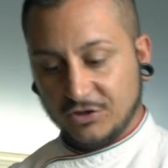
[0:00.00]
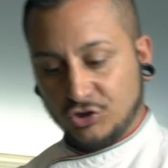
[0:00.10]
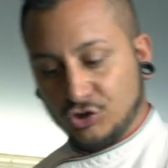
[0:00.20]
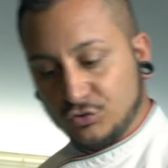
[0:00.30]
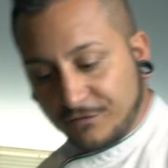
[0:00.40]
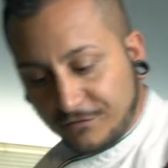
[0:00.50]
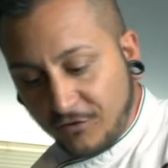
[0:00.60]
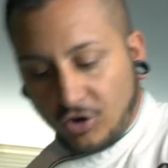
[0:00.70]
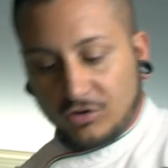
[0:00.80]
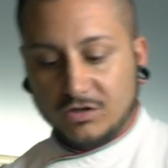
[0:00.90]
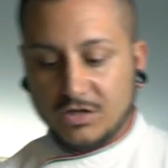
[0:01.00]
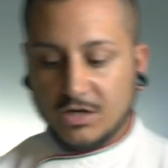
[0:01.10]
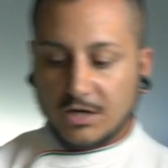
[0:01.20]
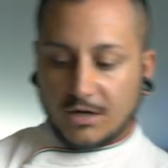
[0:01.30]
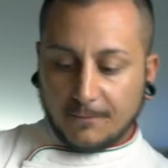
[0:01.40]
You need to fold
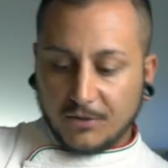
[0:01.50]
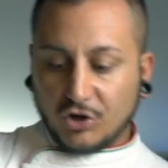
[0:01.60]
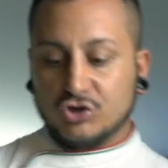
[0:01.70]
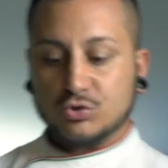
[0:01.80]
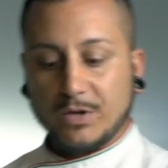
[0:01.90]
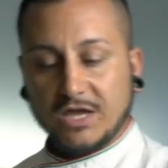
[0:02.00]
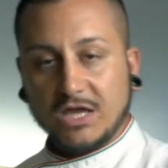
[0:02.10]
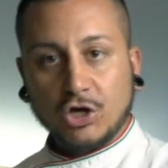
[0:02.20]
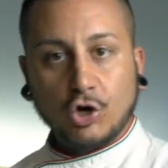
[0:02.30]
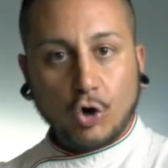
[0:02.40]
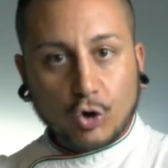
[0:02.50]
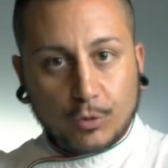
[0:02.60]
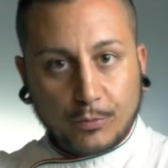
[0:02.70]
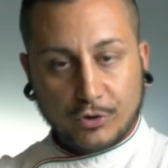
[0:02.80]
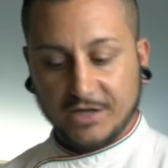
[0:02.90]
because we
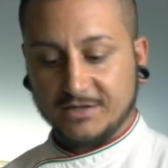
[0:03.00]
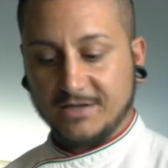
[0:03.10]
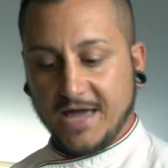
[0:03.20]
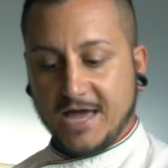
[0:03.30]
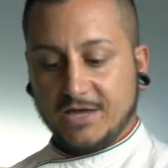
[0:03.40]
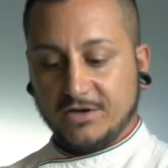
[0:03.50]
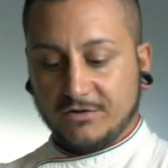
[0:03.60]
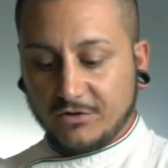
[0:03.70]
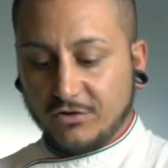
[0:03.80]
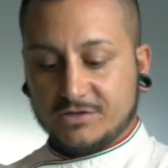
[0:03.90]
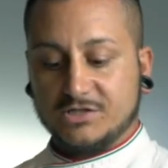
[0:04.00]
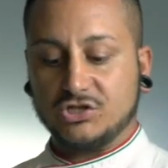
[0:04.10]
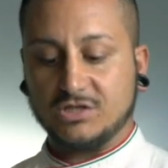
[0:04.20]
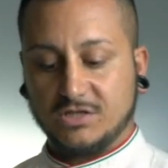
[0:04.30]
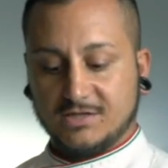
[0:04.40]
incorporate air,
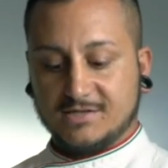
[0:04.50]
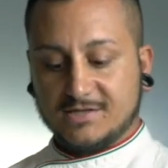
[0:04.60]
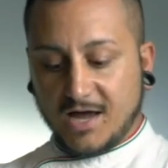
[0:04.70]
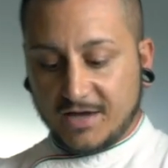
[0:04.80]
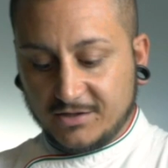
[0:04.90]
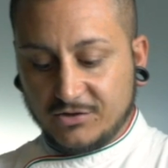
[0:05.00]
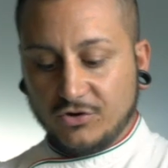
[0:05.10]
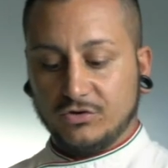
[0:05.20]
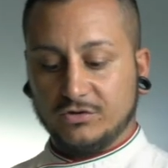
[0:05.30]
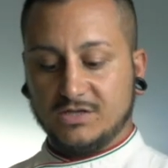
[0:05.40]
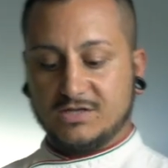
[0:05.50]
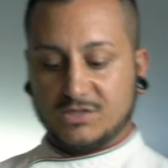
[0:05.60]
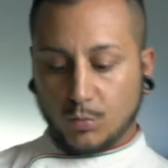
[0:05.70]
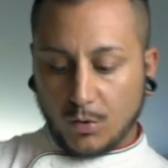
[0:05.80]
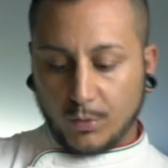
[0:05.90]
oxygen inside the dough. This
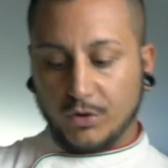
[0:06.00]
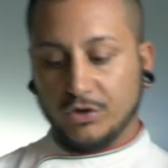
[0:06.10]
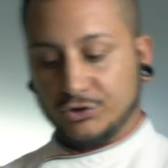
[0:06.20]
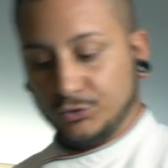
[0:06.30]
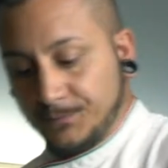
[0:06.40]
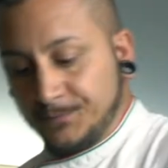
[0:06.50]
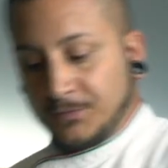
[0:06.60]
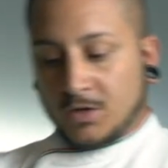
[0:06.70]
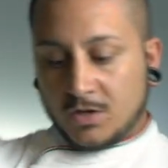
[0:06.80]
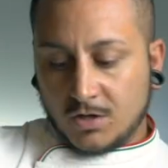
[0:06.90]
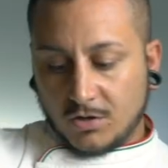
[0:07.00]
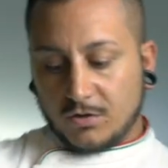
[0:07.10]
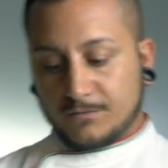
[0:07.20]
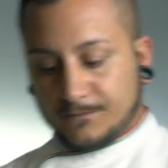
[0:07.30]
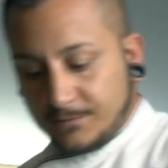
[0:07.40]
is what we're gonna do.
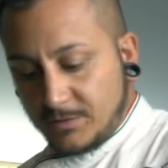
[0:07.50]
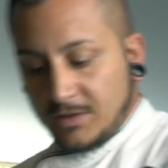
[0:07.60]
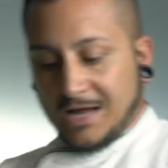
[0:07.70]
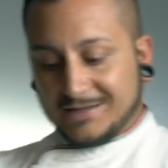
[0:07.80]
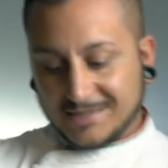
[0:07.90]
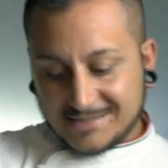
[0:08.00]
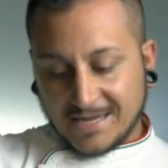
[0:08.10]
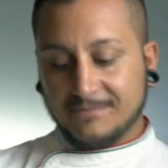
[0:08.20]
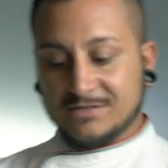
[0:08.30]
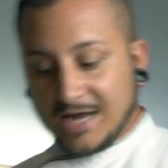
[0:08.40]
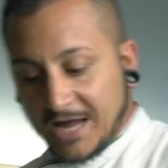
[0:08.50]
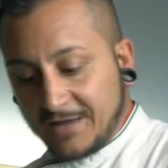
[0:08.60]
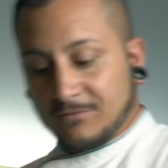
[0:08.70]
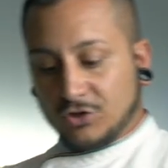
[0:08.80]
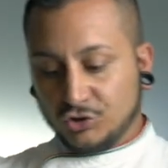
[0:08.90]
At the same
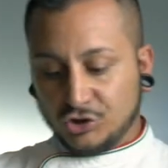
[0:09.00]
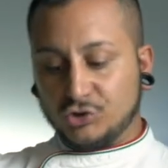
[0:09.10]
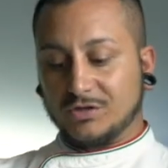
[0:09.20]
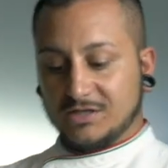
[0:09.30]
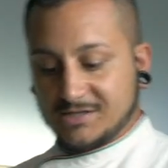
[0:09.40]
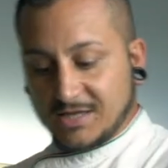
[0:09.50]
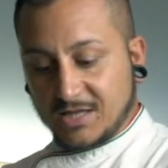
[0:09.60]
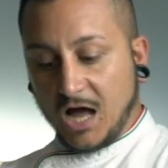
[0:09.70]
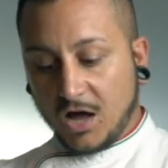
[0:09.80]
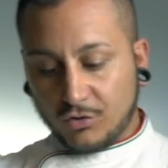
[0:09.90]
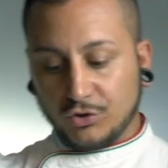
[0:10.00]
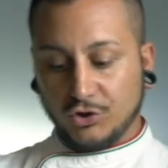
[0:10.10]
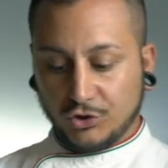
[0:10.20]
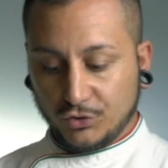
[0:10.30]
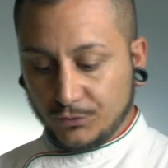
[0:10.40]
time, you need to understand how
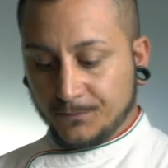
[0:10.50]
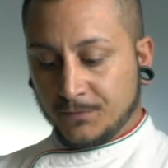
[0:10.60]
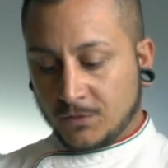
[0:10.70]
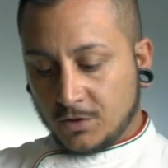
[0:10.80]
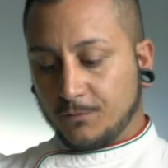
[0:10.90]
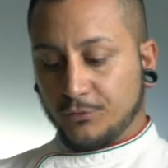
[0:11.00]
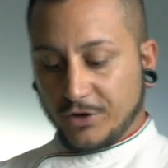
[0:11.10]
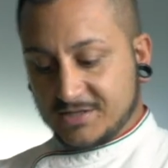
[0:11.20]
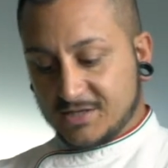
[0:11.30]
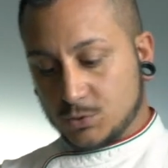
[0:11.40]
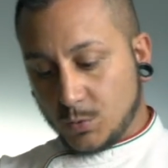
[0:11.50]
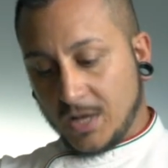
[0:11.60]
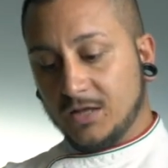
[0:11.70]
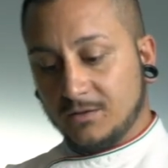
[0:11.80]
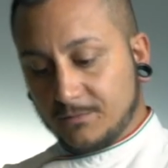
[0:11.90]
you press as
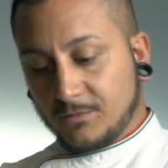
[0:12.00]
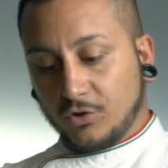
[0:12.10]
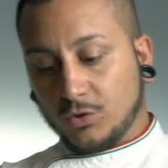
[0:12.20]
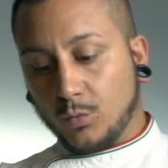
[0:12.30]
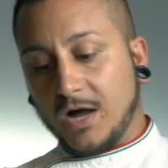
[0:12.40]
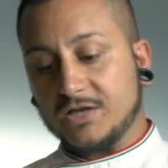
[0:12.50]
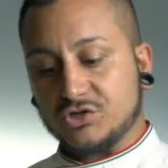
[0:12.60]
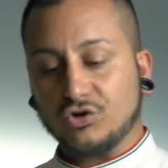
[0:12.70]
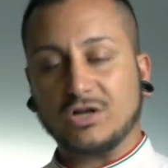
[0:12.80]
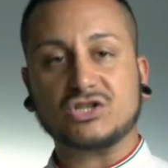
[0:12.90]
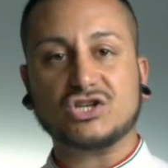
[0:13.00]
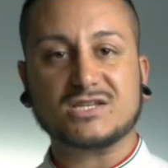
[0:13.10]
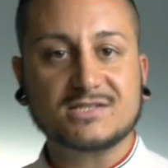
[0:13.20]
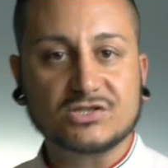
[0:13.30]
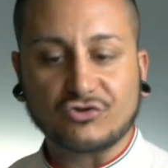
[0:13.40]
well, otherwise you're gonna
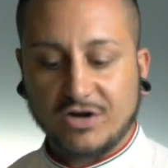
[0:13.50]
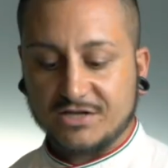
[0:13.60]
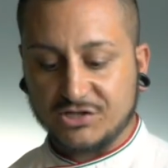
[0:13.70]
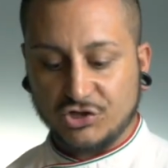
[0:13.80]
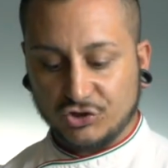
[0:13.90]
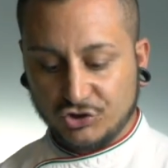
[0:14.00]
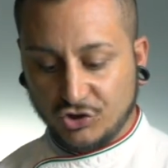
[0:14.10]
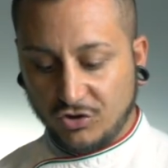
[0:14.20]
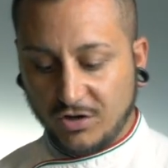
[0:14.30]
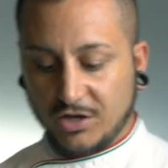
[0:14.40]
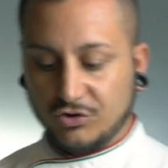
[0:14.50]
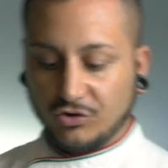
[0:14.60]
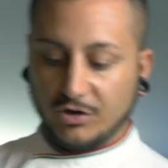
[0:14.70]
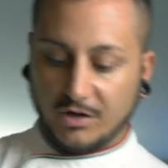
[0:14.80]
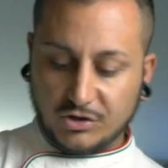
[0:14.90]
just stress your dough and
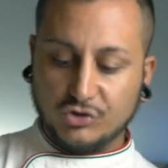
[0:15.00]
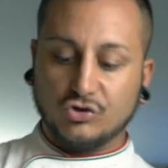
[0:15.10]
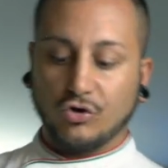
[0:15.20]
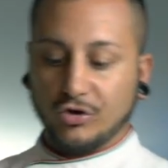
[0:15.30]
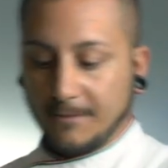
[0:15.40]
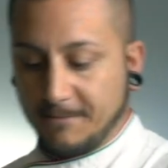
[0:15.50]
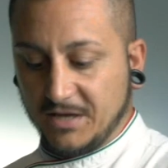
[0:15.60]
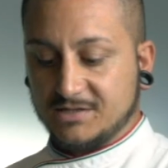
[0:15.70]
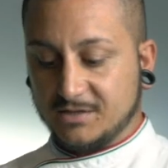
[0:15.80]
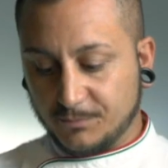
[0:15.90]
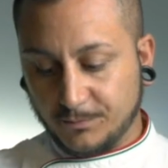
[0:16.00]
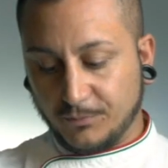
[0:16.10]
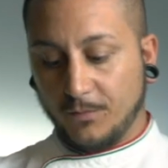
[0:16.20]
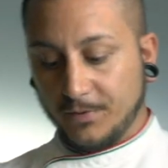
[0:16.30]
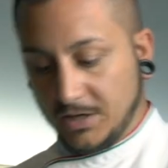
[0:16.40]
you don't gonna mix it
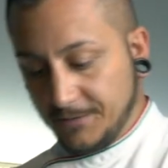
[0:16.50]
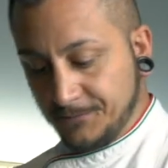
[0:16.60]
properly.